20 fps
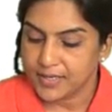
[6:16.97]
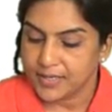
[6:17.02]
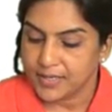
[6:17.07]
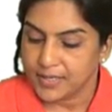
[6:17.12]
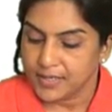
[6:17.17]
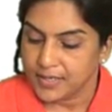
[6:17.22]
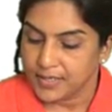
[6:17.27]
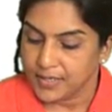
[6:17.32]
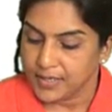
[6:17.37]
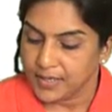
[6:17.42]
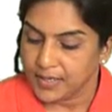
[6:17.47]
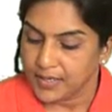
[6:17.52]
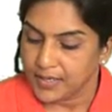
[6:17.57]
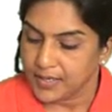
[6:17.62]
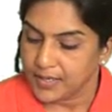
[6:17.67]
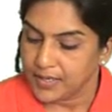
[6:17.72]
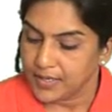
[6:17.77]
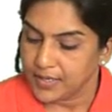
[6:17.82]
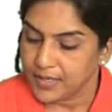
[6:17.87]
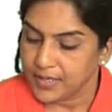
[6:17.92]

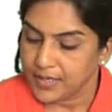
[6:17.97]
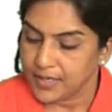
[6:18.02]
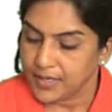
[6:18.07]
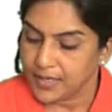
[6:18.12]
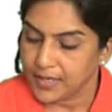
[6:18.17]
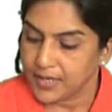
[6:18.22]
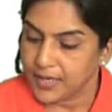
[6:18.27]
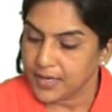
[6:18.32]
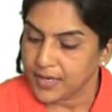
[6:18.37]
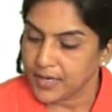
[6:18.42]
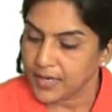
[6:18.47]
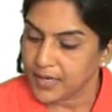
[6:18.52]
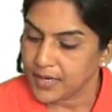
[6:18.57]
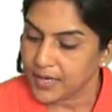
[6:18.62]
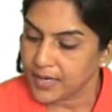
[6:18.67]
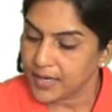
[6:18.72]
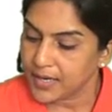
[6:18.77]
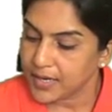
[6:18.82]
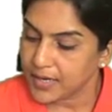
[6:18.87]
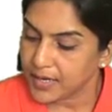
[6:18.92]

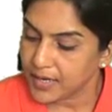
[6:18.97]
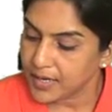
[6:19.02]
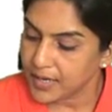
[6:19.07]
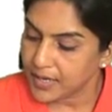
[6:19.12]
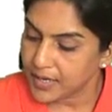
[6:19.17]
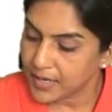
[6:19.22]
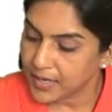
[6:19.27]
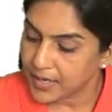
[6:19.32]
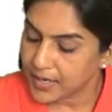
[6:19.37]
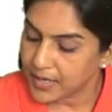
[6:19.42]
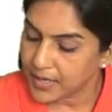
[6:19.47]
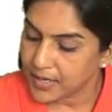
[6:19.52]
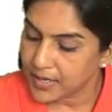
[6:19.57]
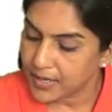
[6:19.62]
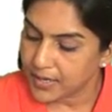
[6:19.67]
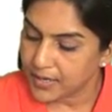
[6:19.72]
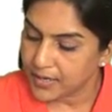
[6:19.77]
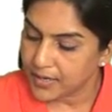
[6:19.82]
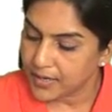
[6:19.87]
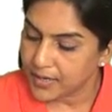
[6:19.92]

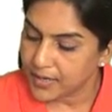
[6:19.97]
(no one is talking)